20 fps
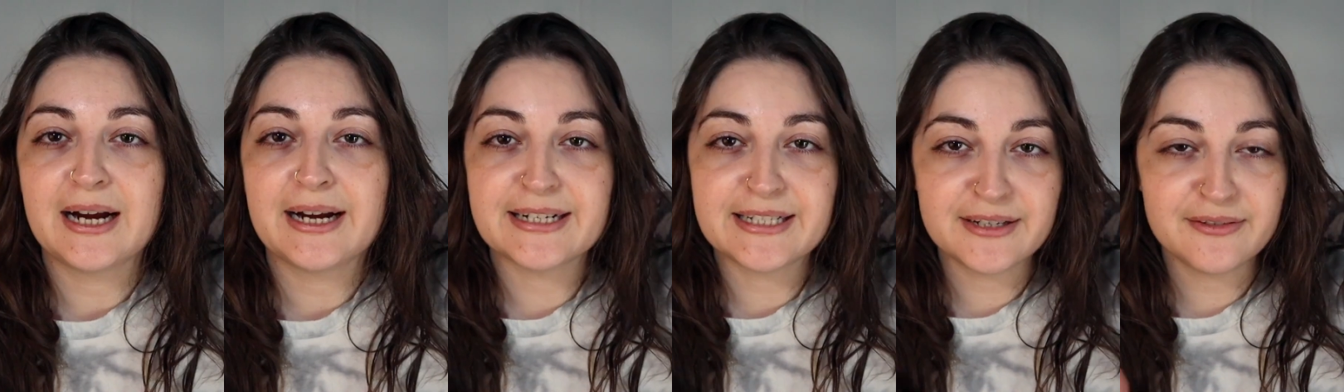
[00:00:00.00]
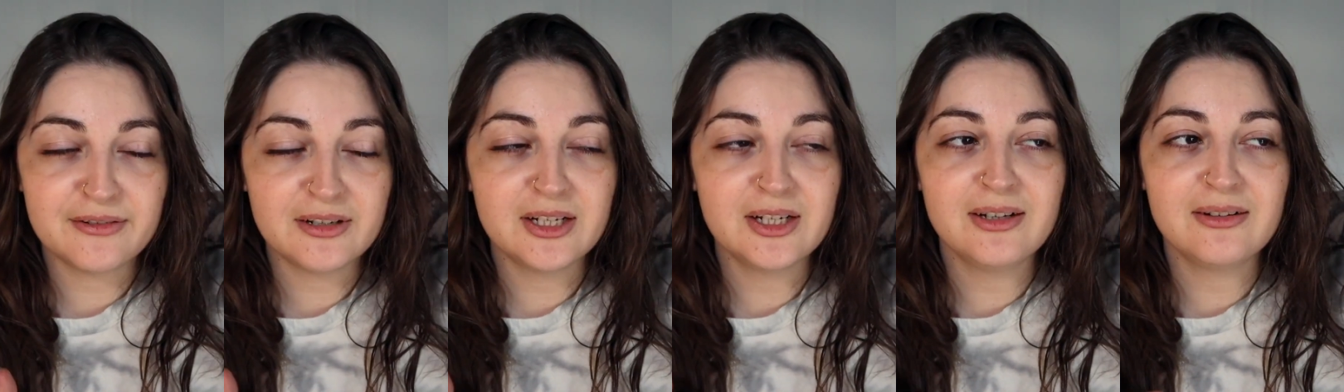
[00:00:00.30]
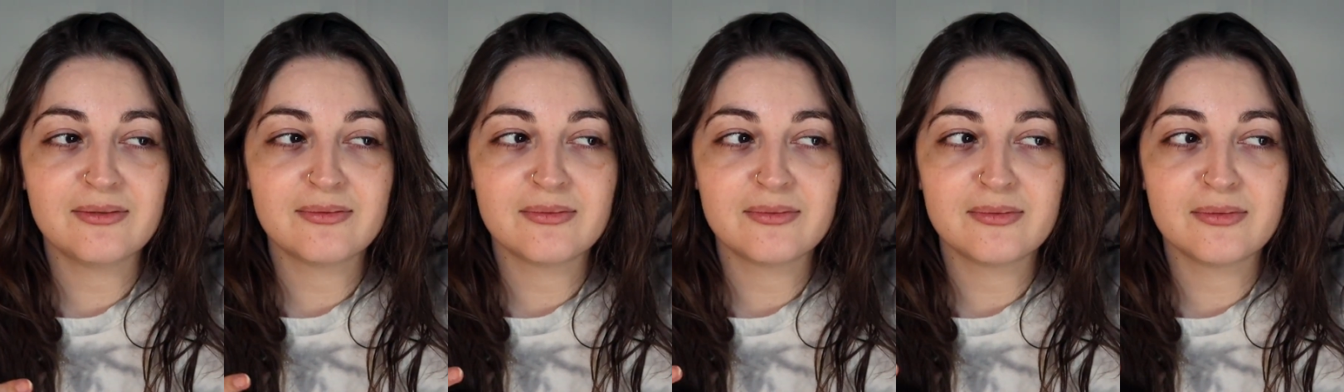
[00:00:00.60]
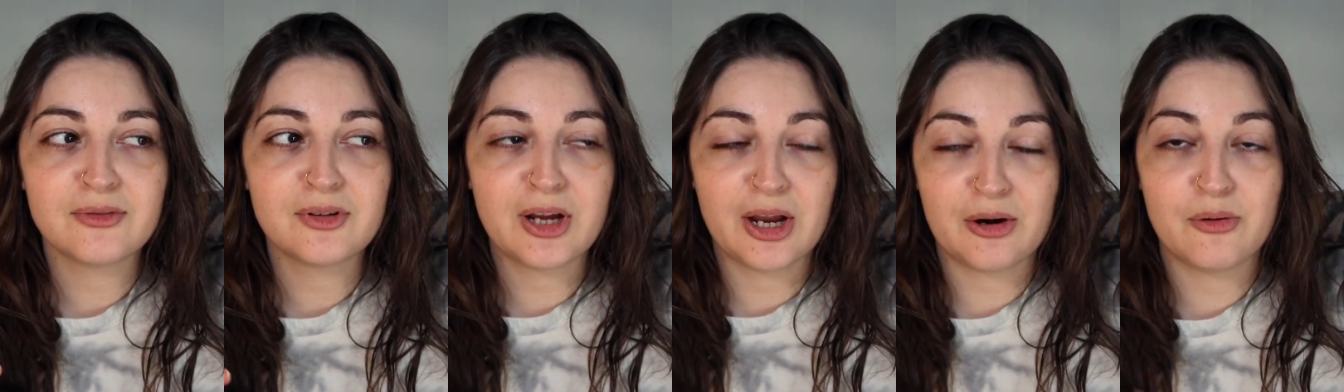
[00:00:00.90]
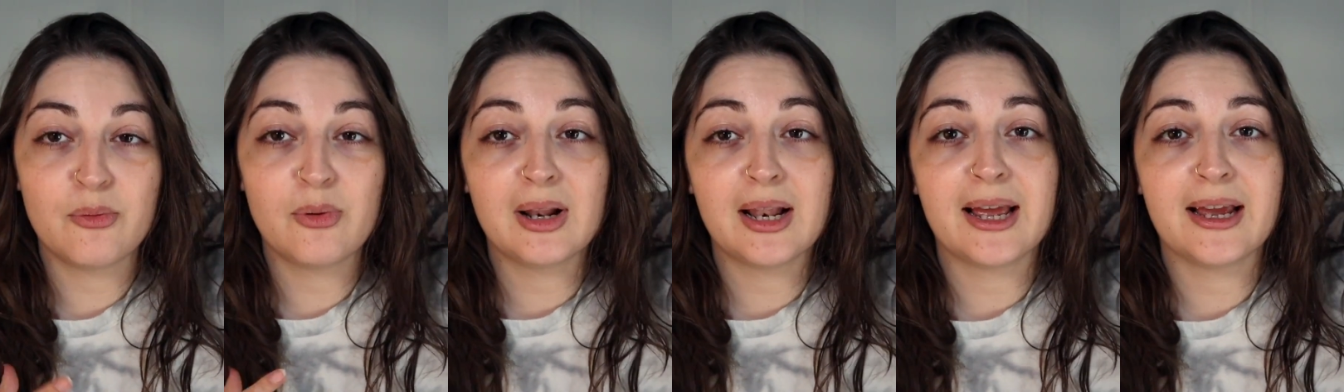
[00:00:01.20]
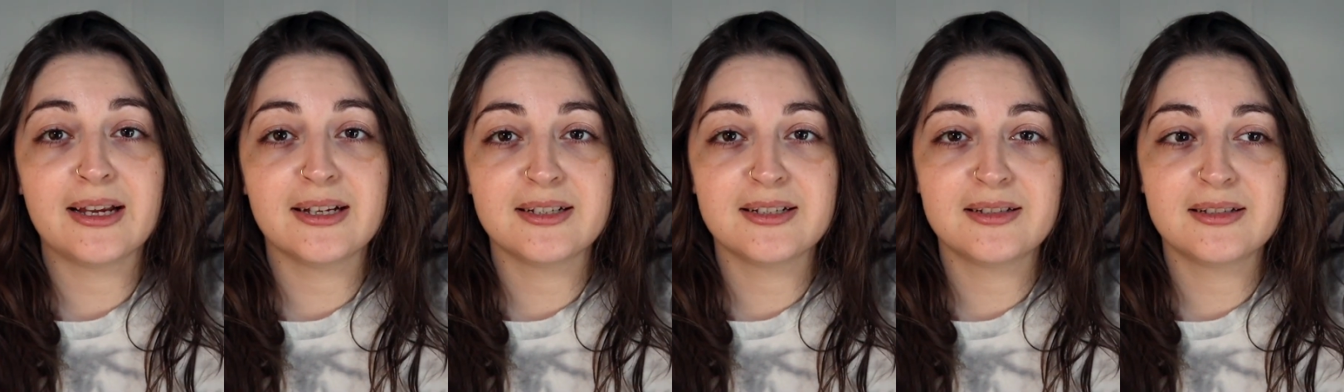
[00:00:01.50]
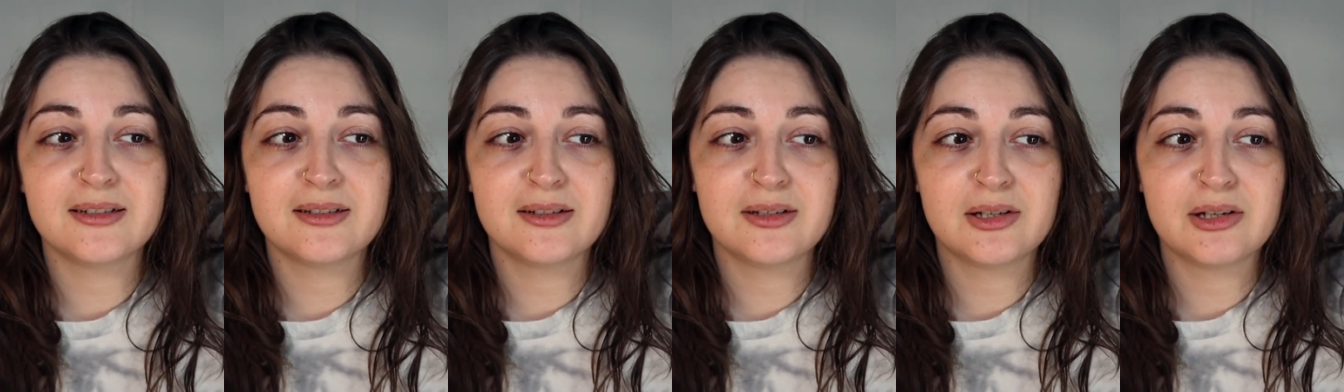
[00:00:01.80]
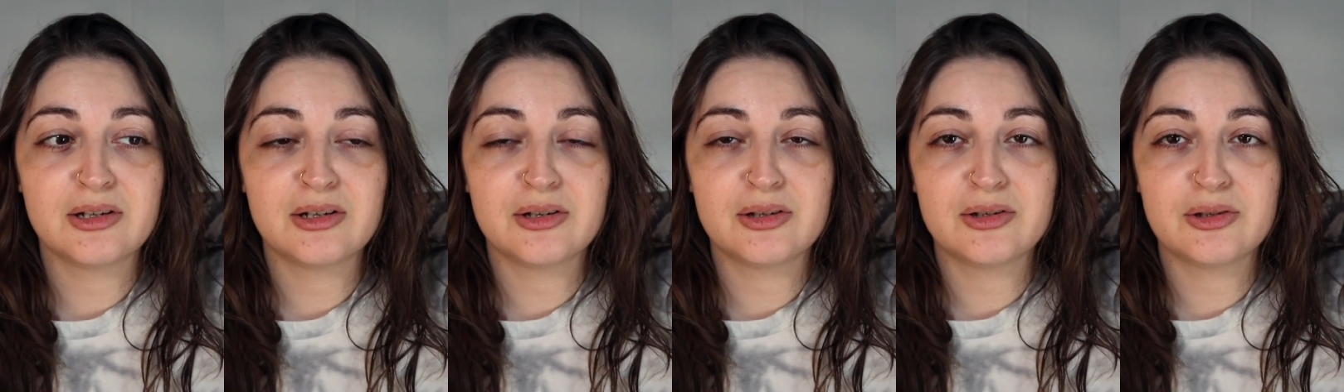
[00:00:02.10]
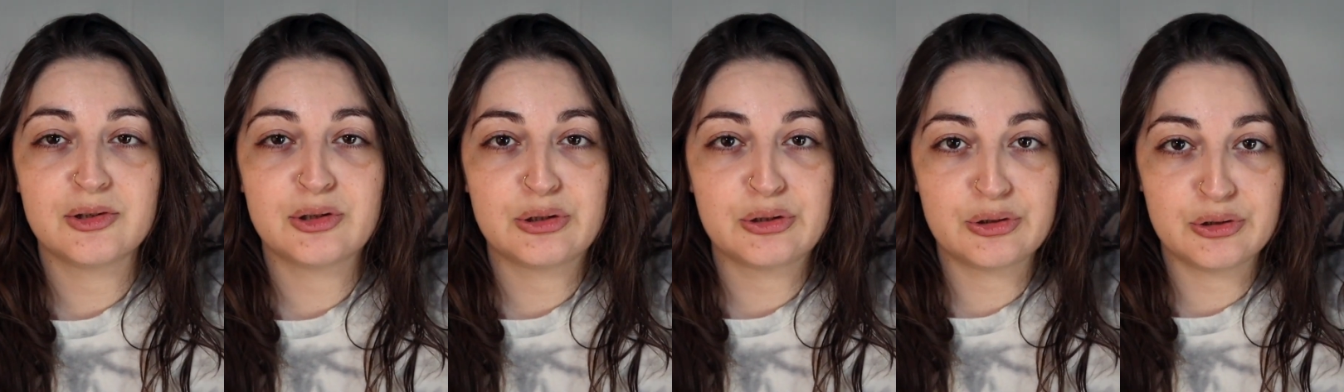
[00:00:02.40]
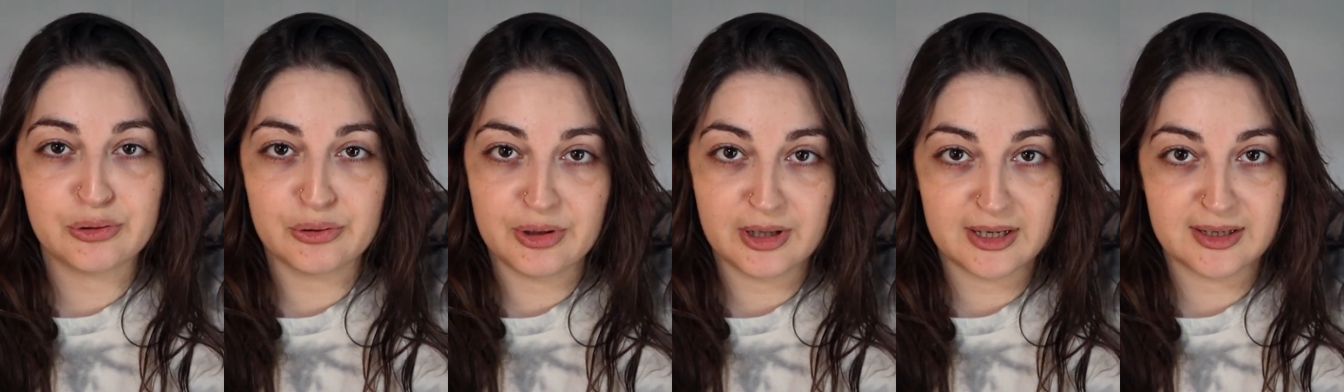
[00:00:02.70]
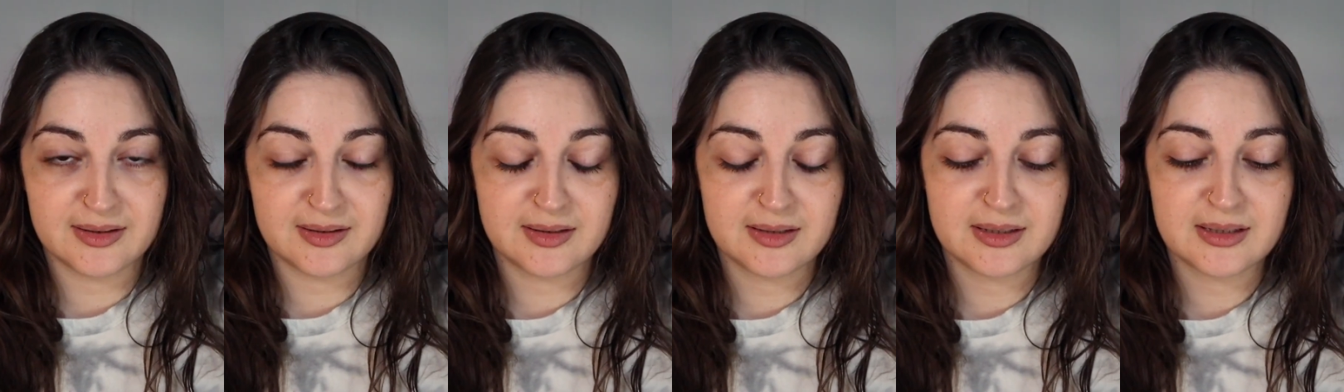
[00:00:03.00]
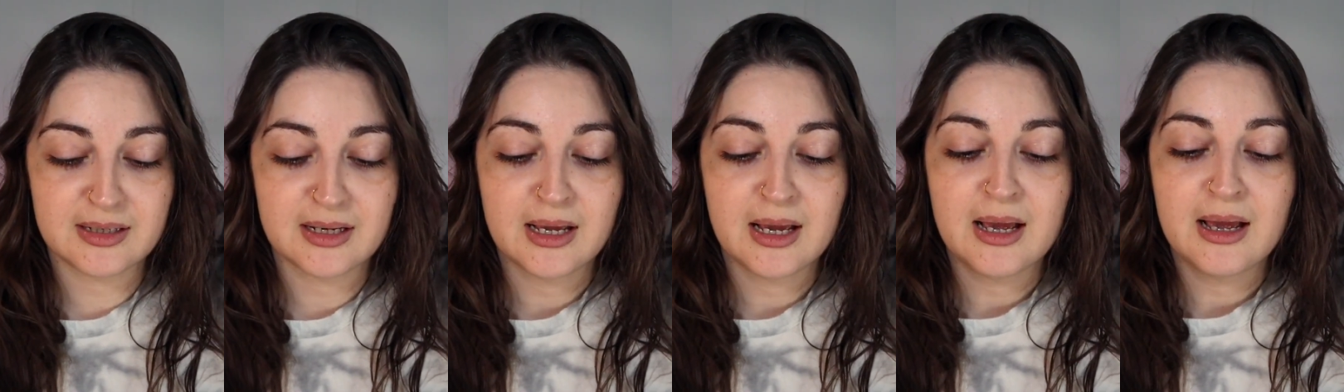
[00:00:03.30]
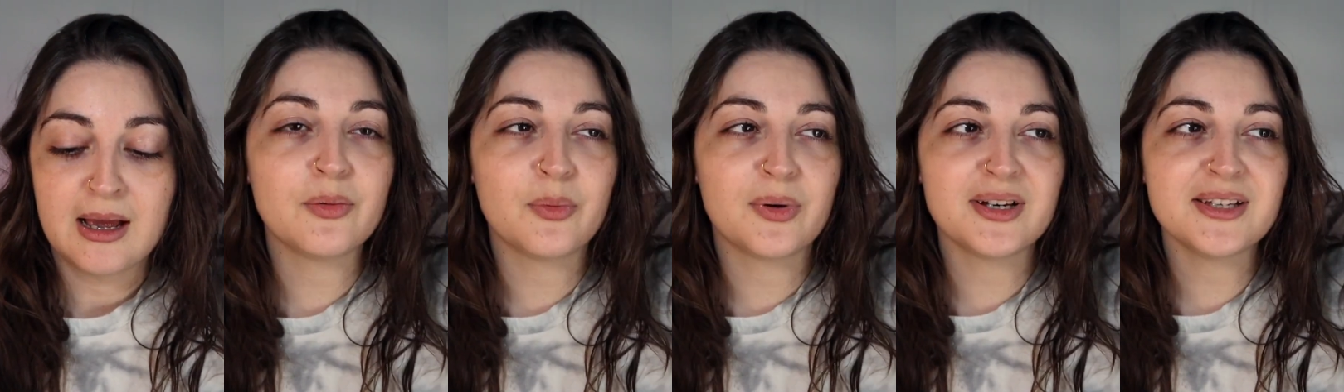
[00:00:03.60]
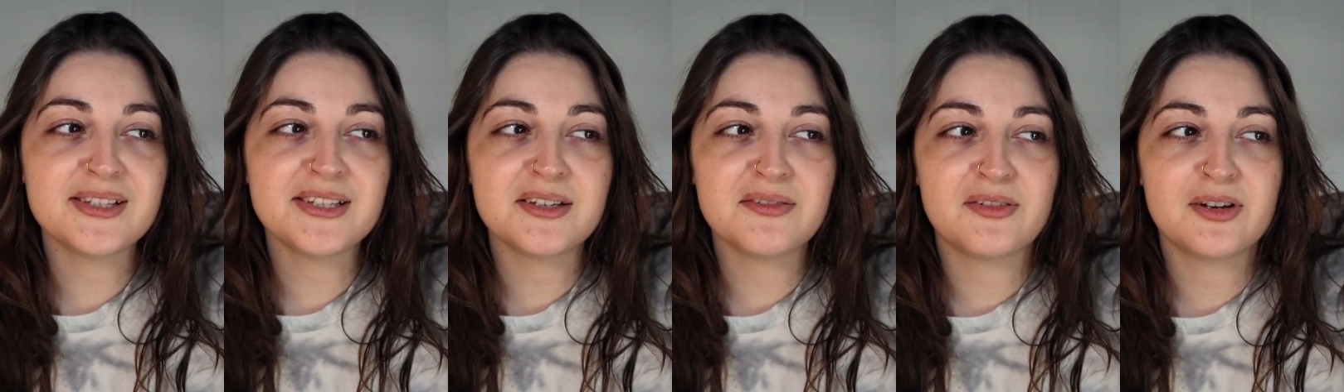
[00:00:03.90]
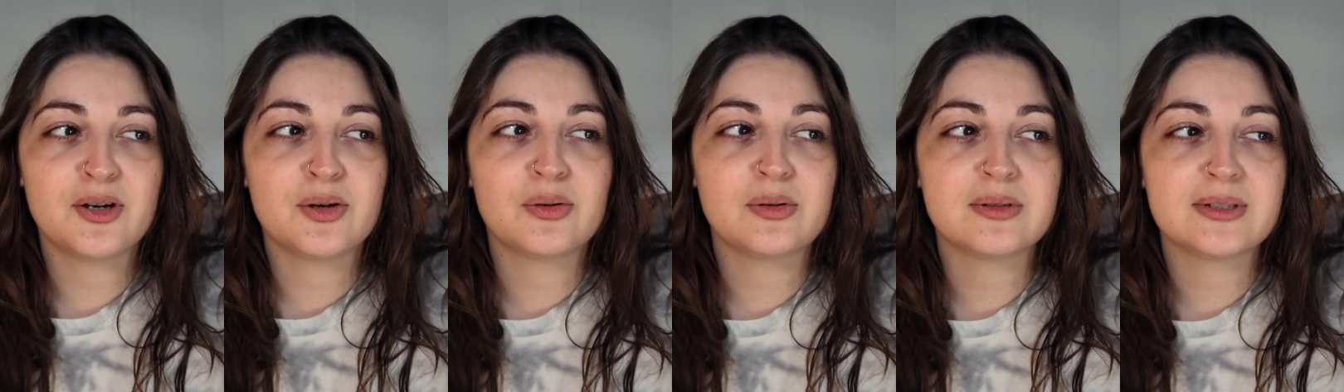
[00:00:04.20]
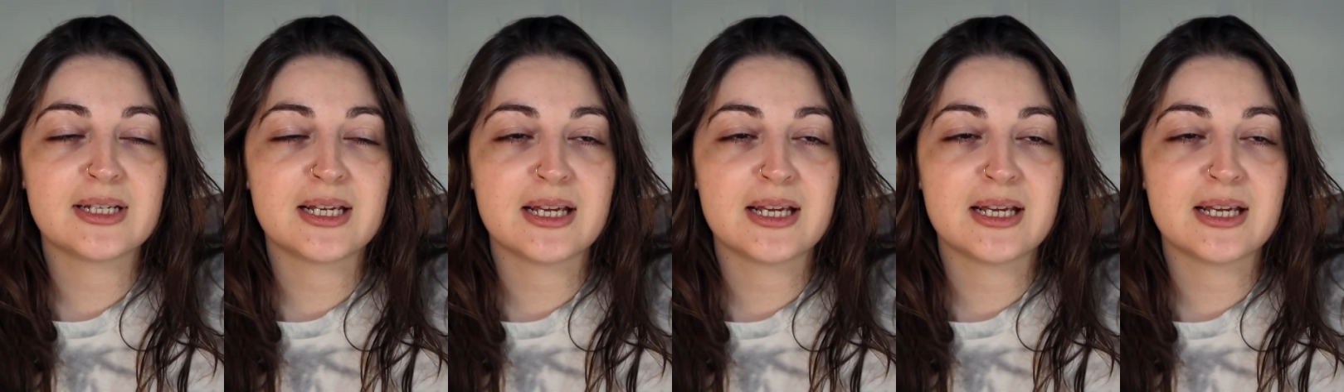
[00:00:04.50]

I definitely can relate to this. What is difficult